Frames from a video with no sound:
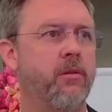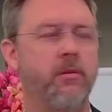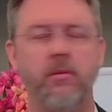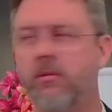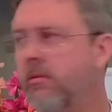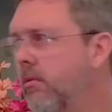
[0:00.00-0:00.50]

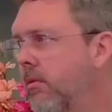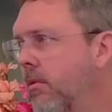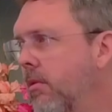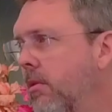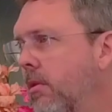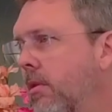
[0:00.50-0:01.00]

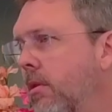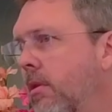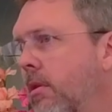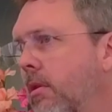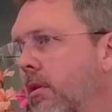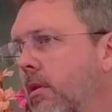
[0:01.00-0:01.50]

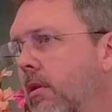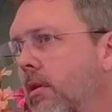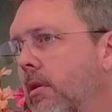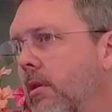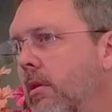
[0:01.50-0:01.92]
Nothing is said.